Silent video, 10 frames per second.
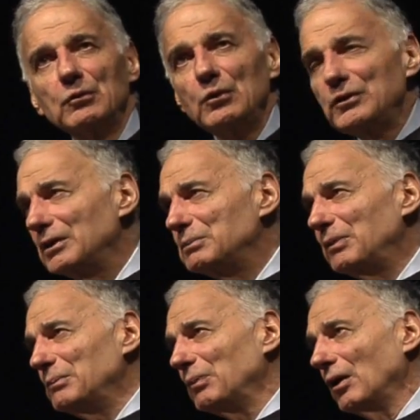wounded
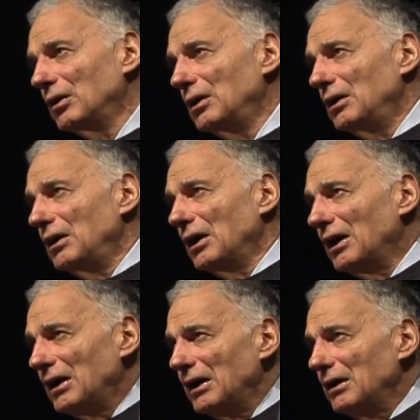people
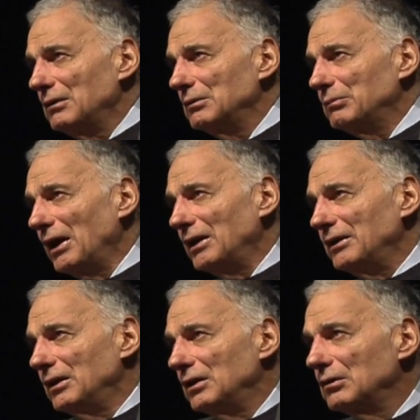
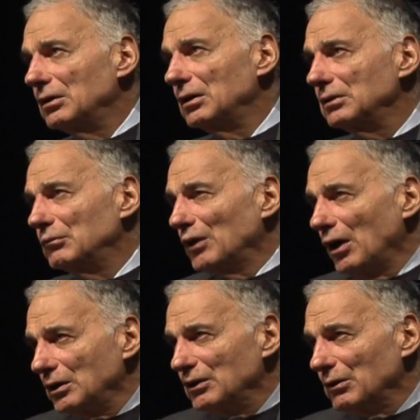by
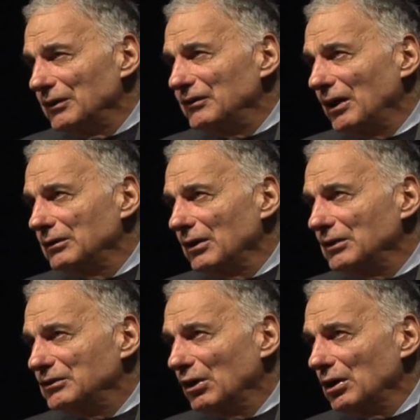wrongdoers under
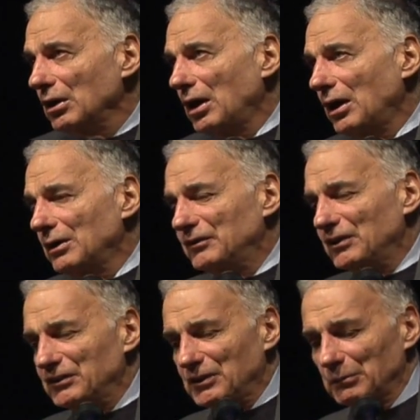our tort law
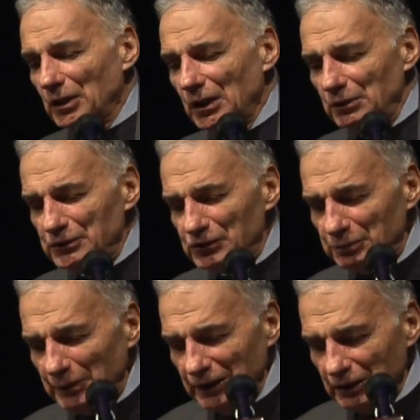system, which
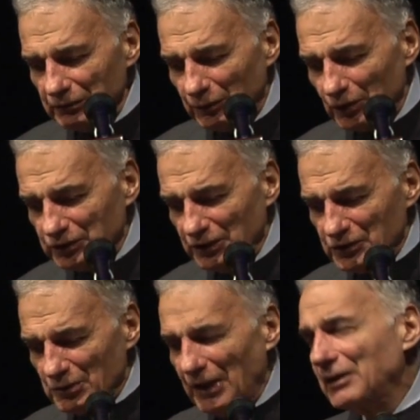is being unfortunately
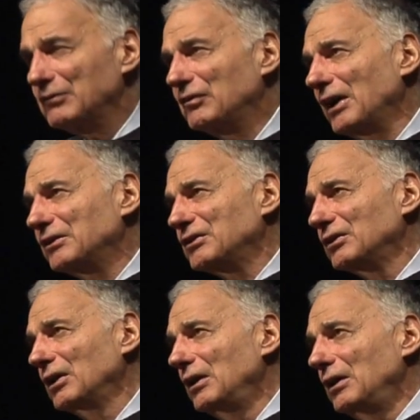shredded
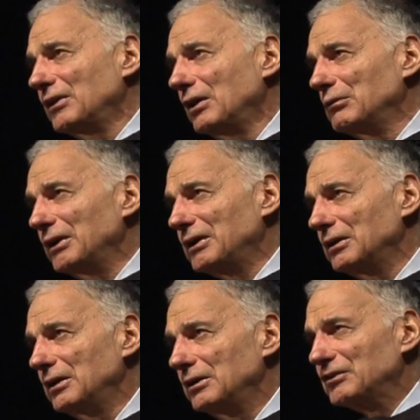faster than we
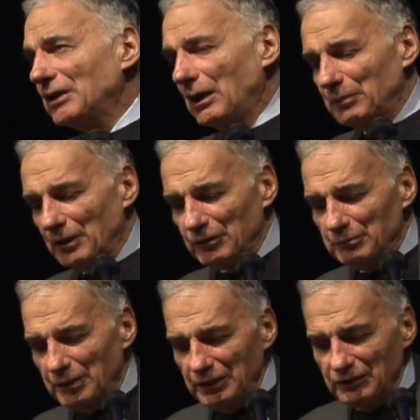can stop it
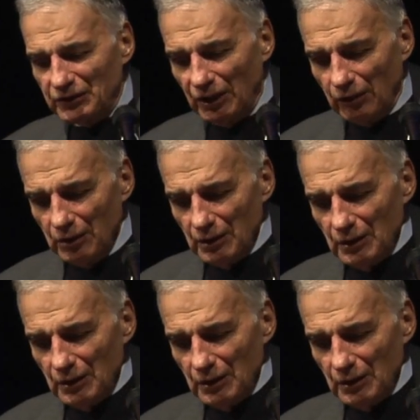from being so.